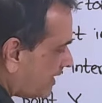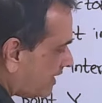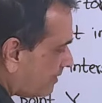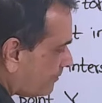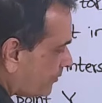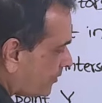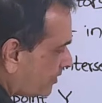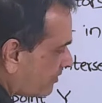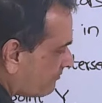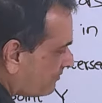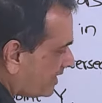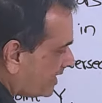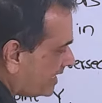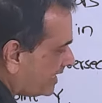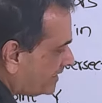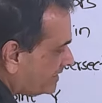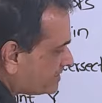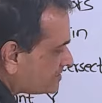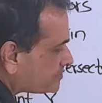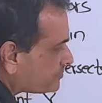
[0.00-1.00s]
So PR
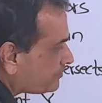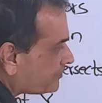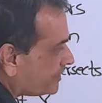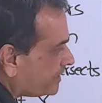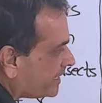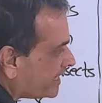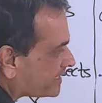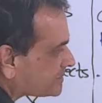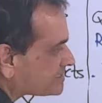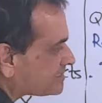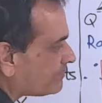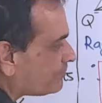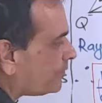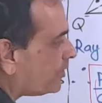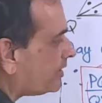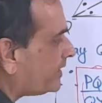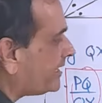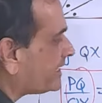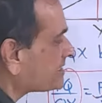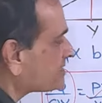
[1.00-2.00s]
upon YR is
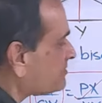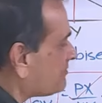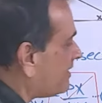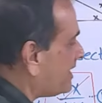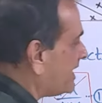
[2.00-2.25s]
PX